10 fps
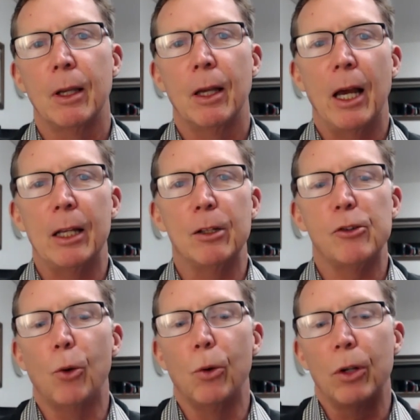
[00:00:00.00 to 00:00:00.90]
And it's
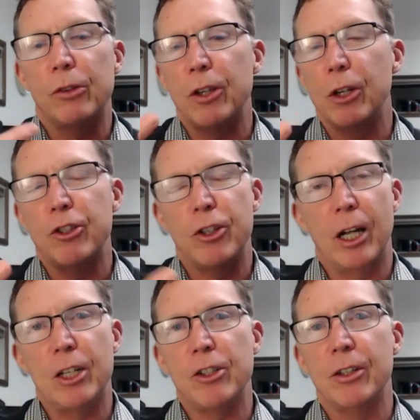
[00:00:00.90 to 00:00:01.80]
all
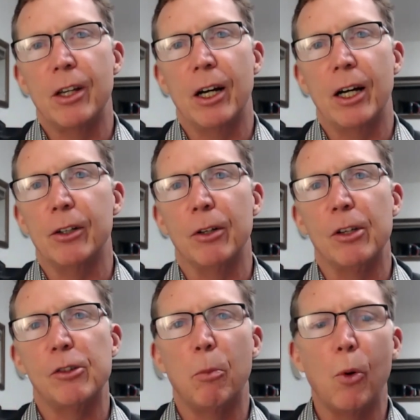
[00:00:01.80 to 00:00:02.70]
association data, and it's
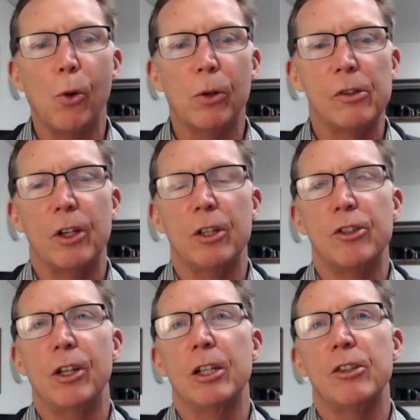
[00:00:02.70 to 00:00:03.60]
poor
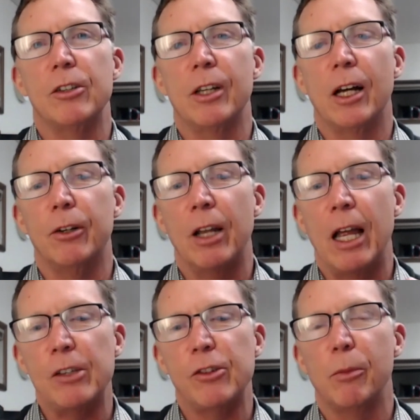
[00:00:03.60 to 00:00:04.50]
association data, and it
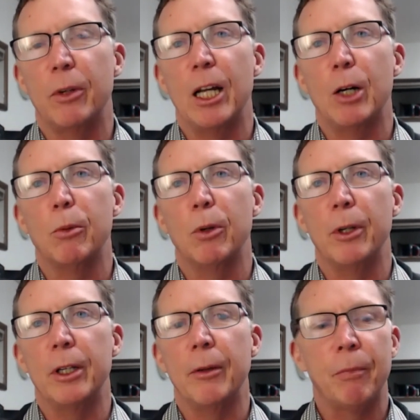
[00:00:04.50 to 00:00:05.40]
hasn't been able to
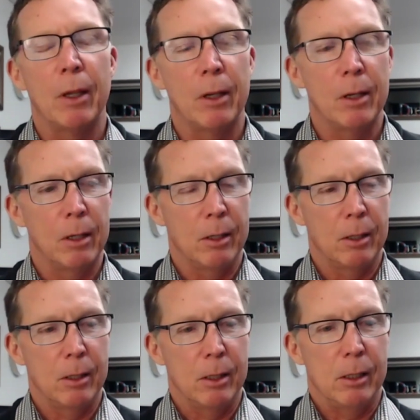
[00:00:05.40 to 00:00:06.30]
be
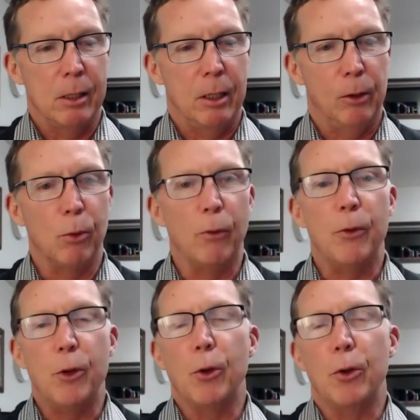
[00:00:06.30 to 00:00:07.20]

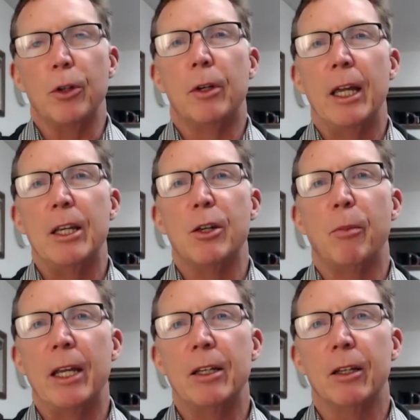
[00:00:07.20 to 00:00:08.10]
reviewed
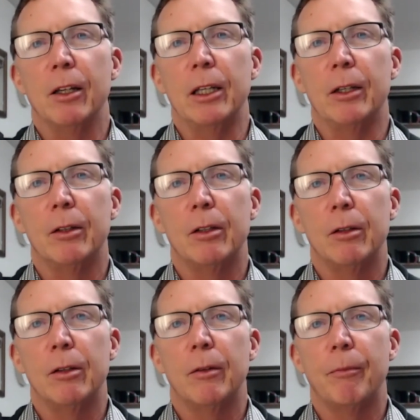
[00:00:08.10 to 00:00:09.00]
independently.
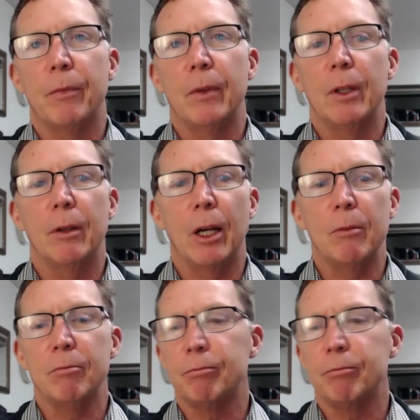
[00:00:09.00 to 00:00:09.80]
The